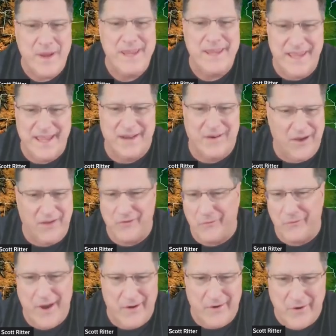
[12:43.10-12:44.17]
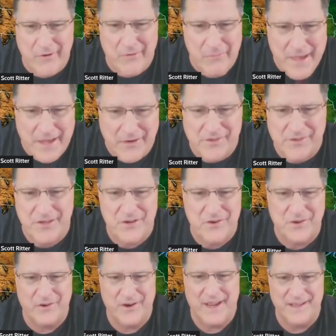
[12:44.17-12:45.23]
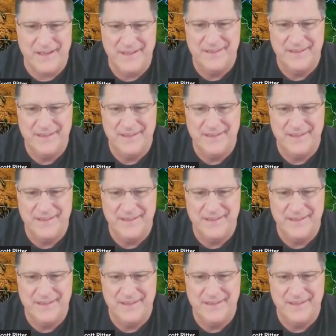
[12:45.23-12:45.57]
we get all the rare earth metals in Ukraine?